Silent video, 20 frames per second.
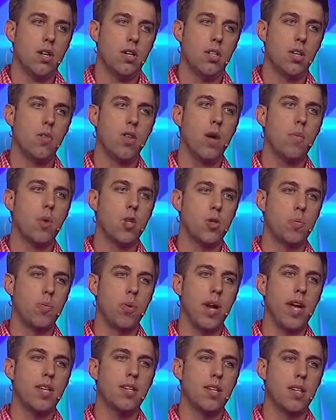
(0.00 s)
So then, which
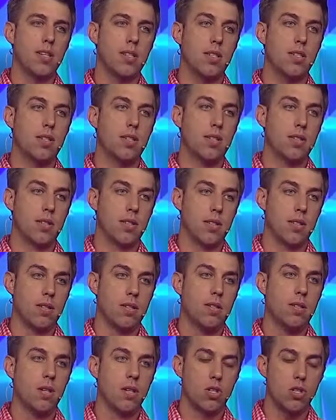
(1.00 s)
brings us
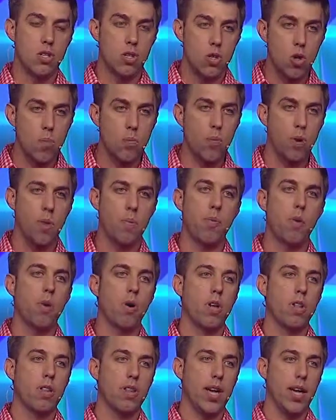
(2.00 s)
to a super
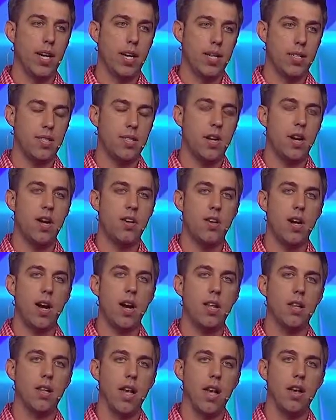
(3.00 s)
important thing, and it's there in your
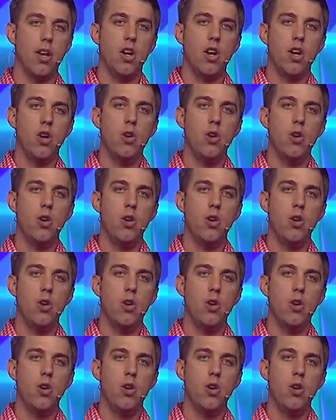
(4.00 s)
outline.